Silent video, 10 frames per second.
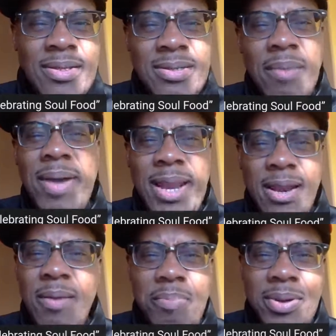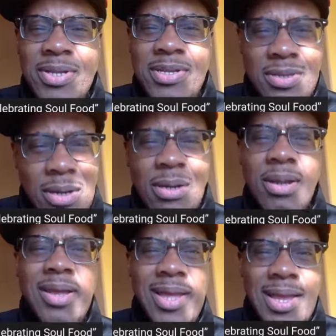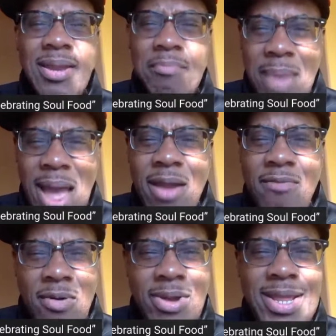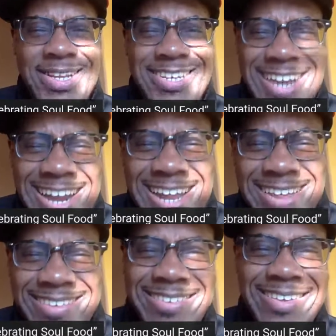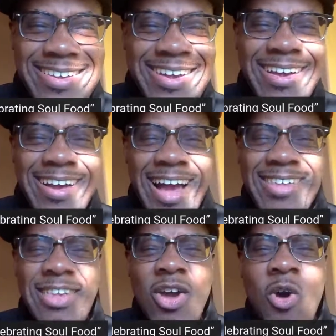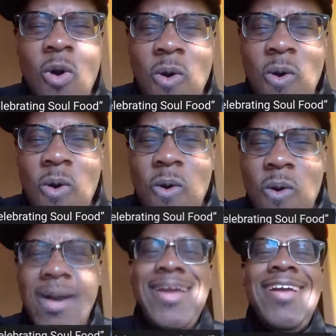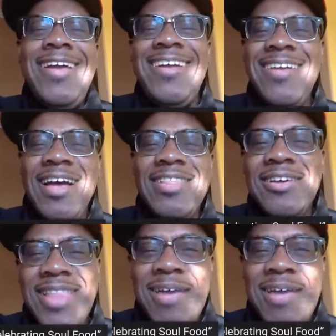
somebody done put sugar in the macaroni and cheese. I said, who? It looked